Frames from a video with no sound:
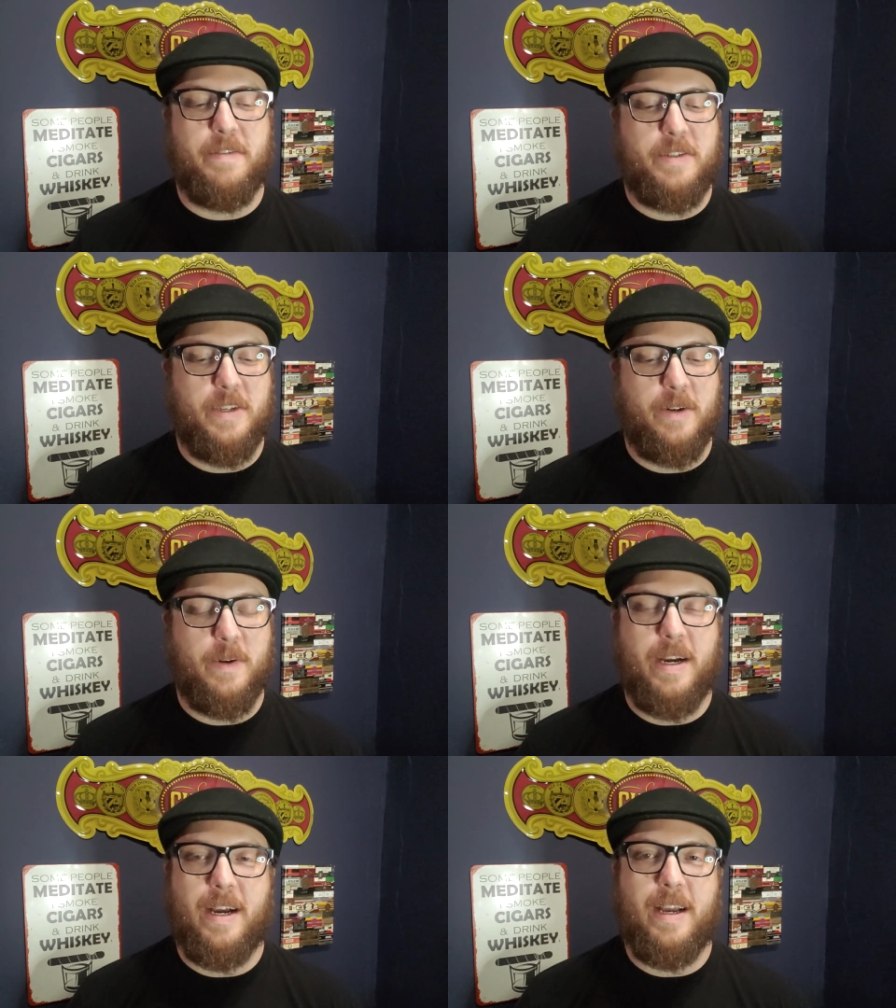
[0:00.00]
So
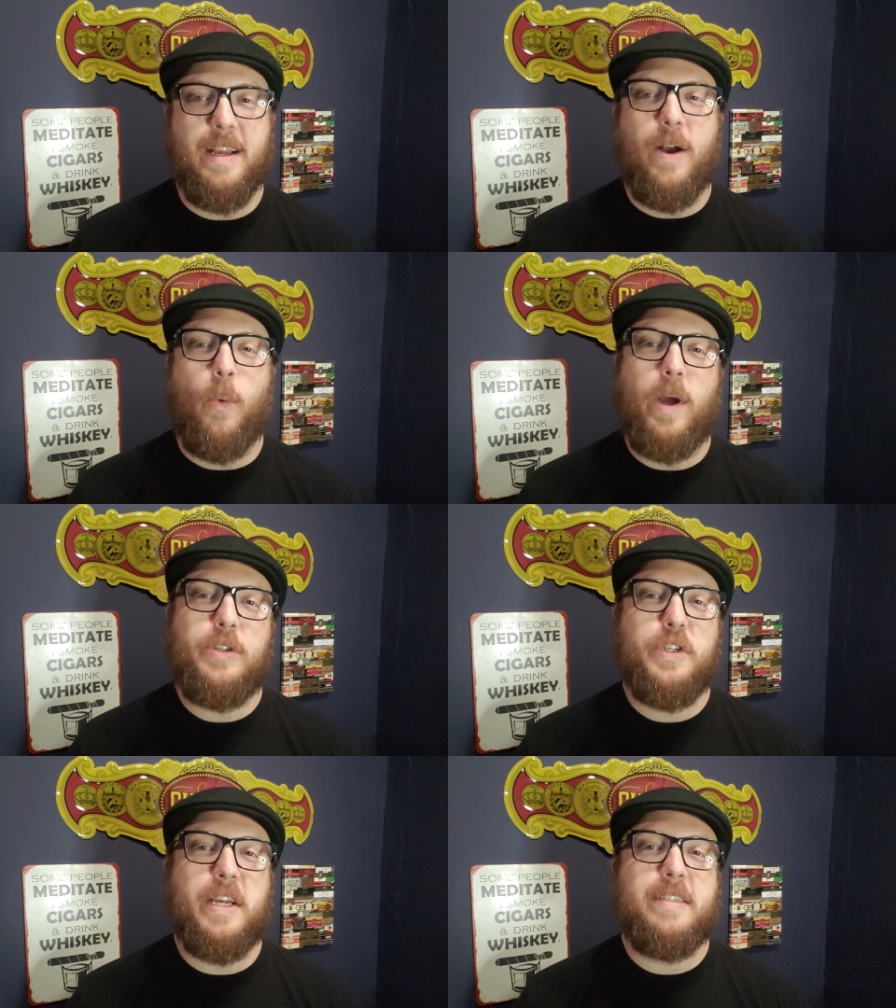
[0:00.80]
why
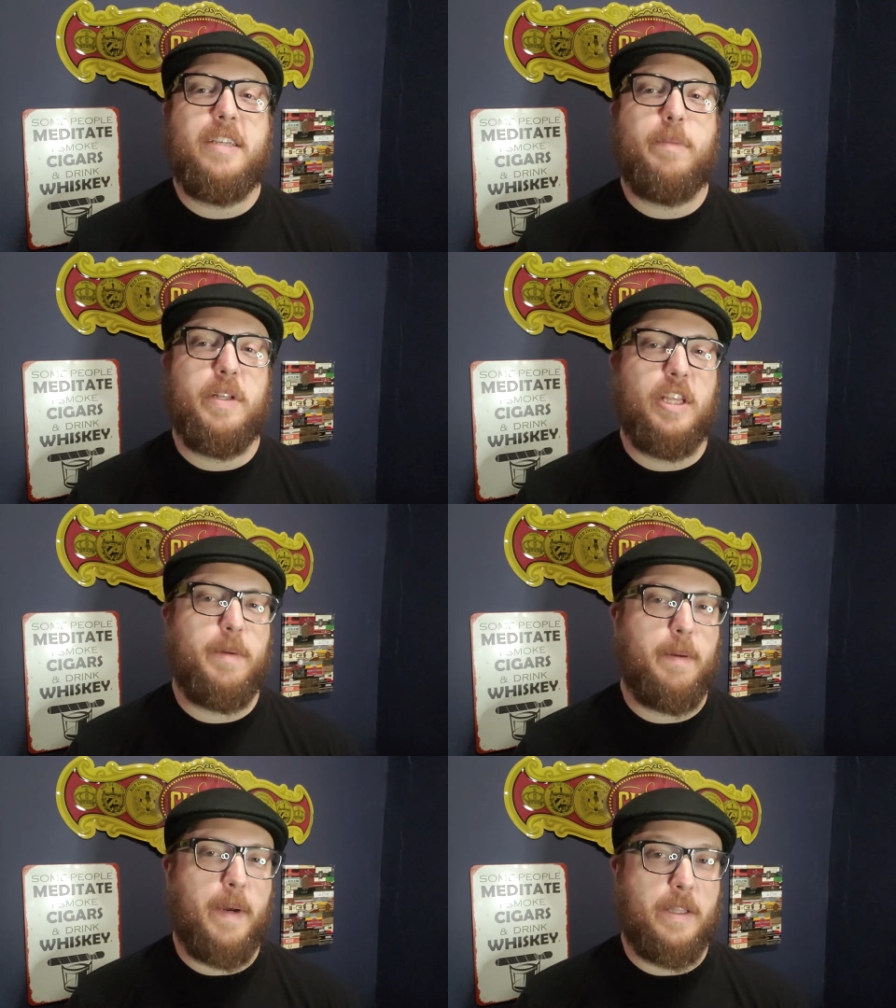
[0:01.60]
don't you guys tell me a little
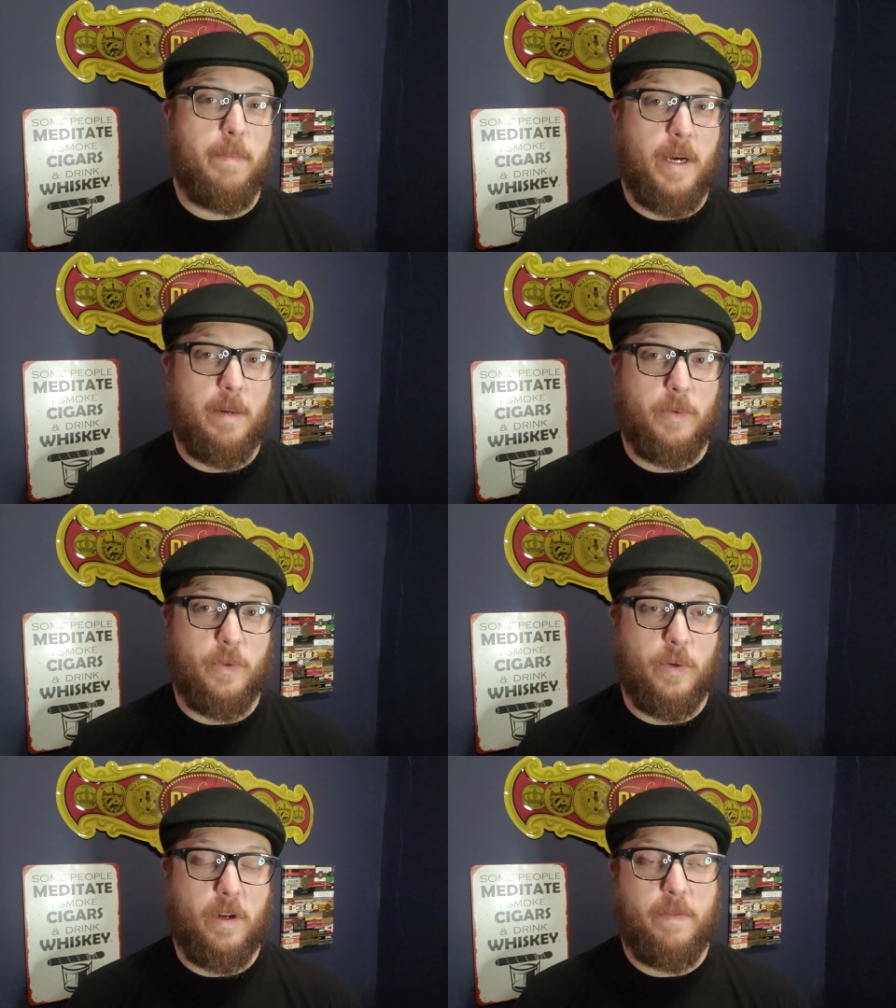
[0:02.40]
bit about the bottom
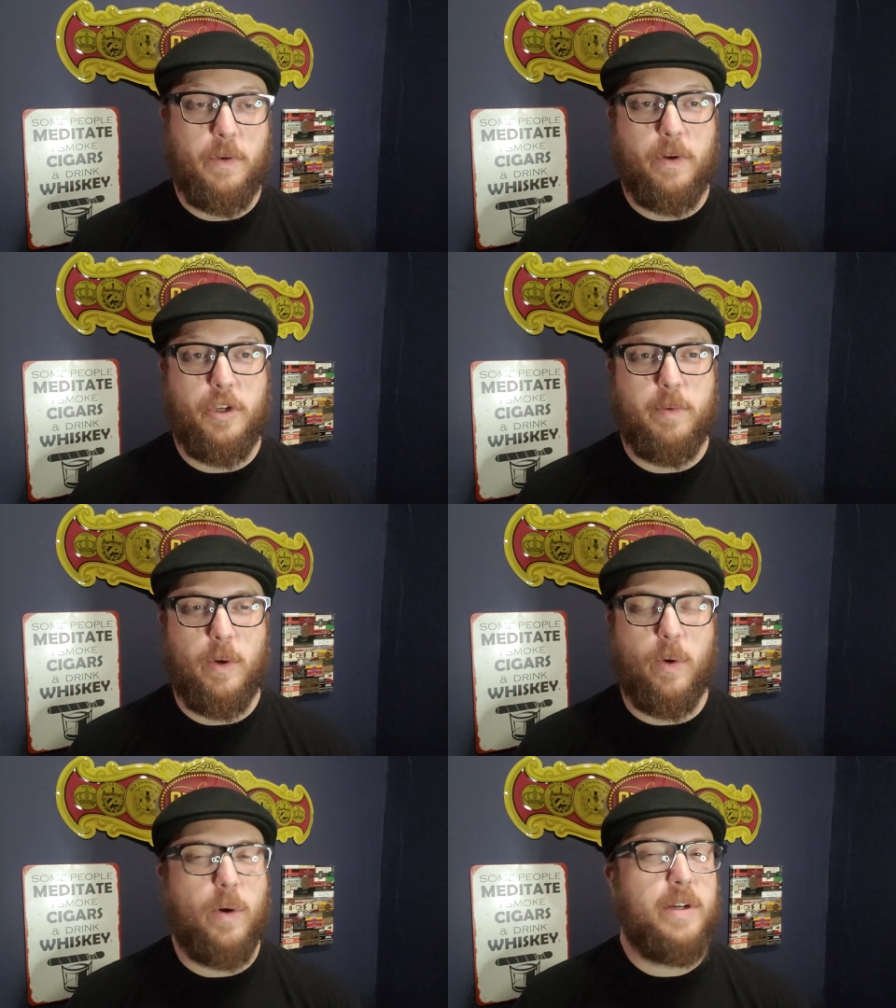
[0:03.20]
drawer of your
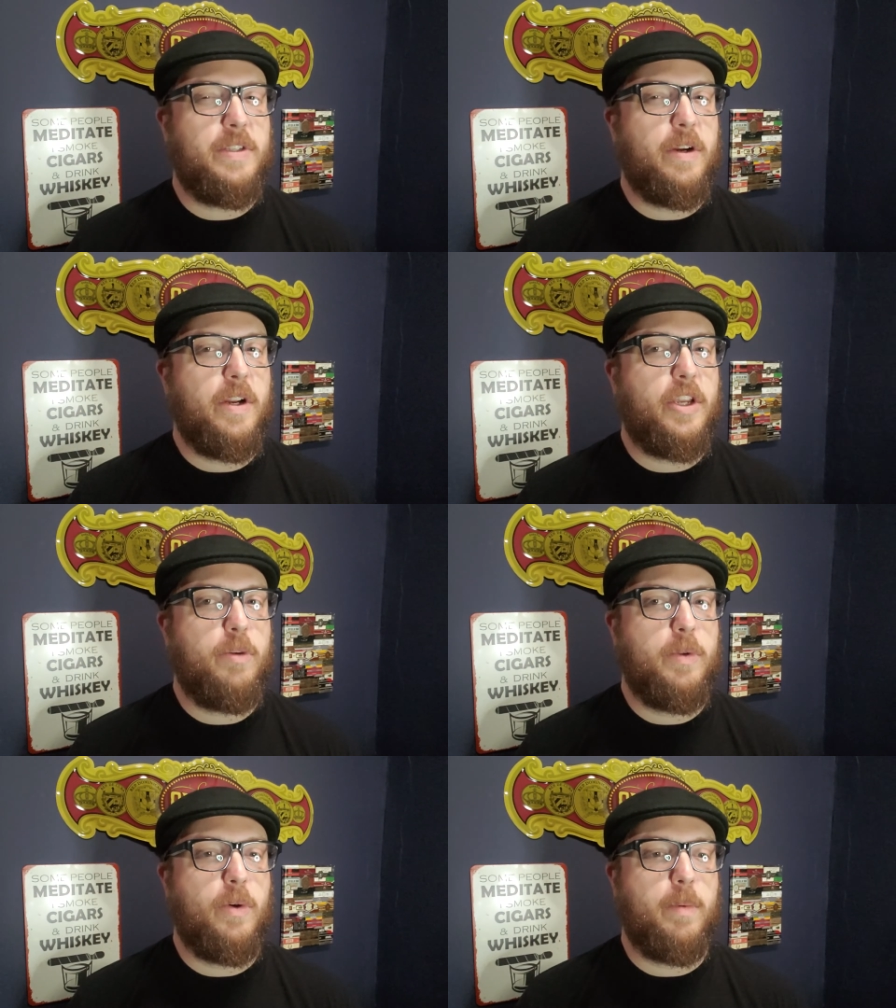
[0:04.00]
humidor, or is there a
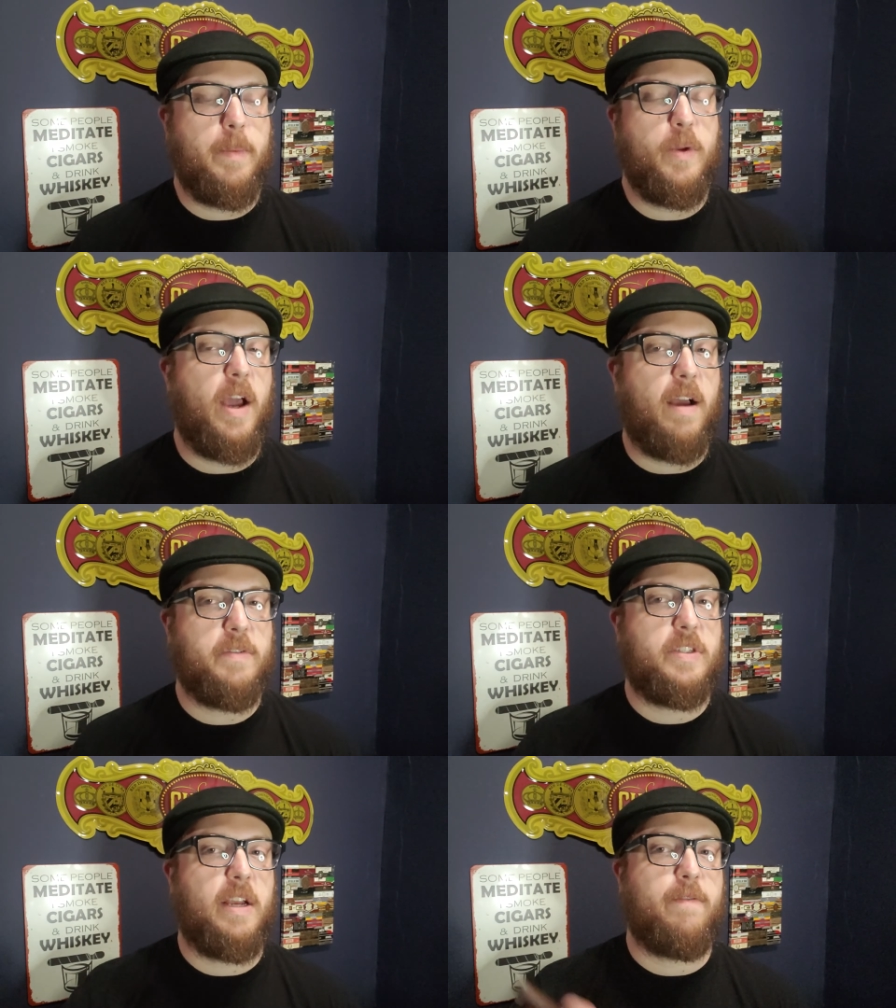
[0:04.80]
humidor, maybe you have
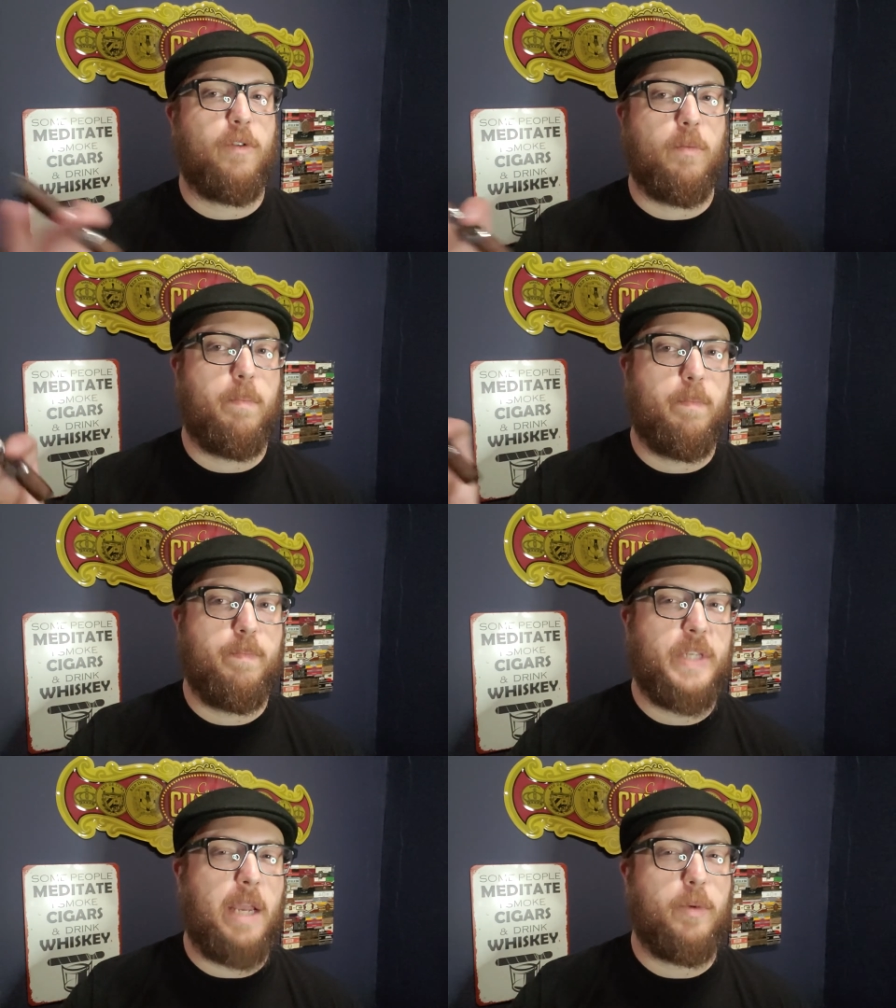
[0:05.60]
several
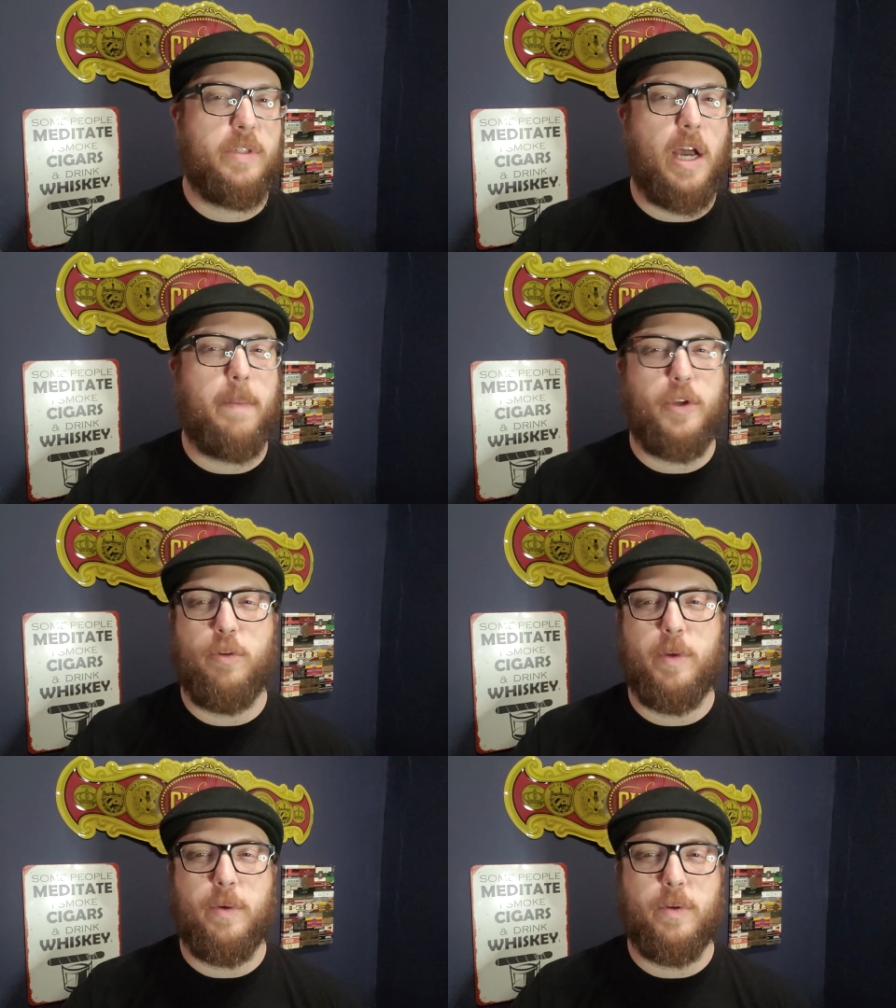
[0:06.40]
tabletop
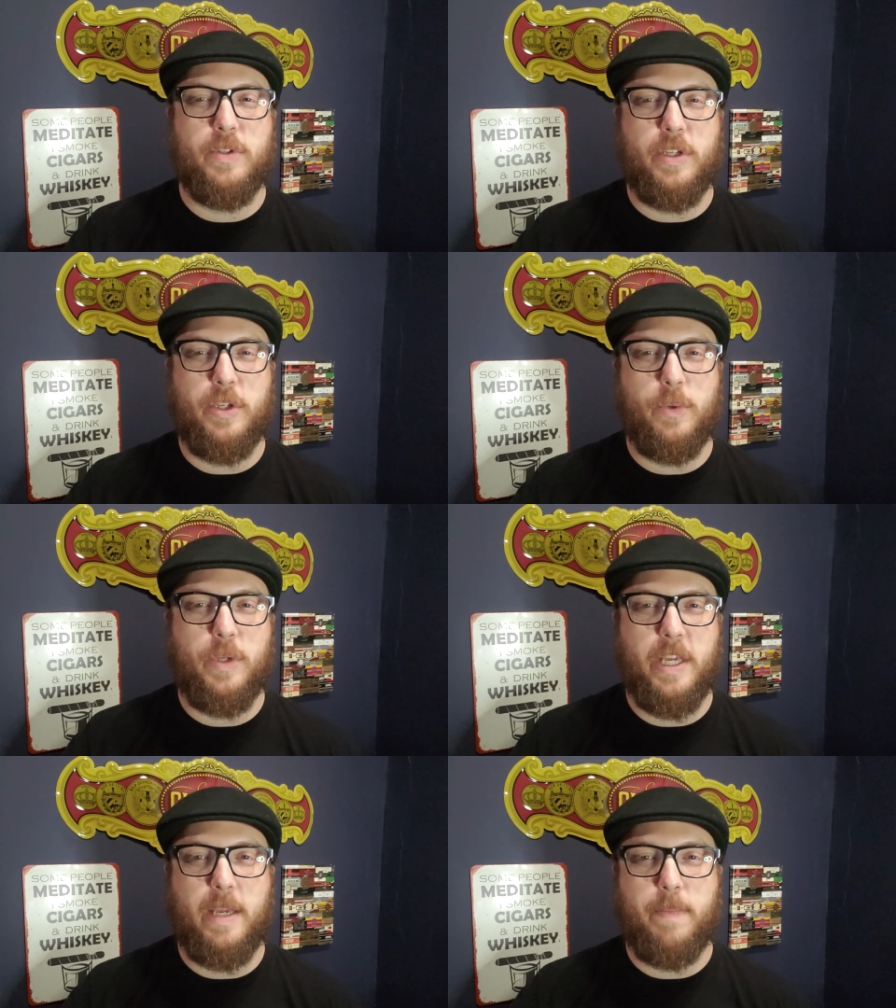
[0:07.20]
humidors that you
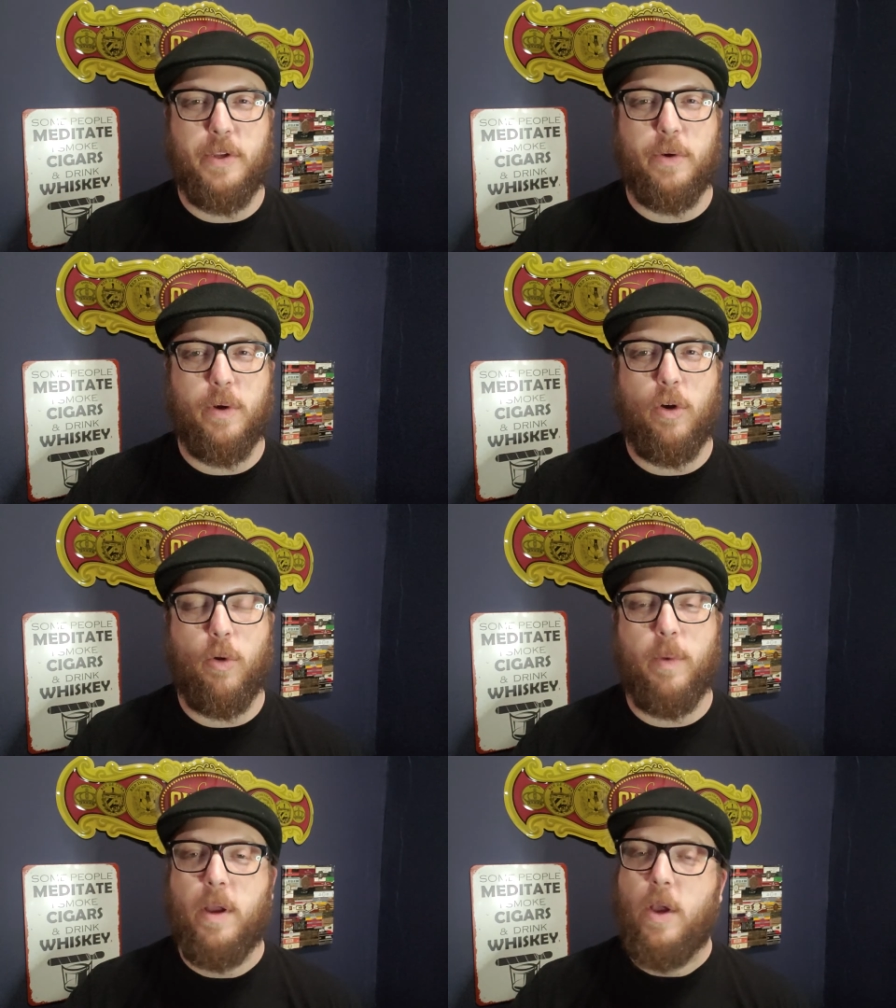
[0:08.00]
keep in your home?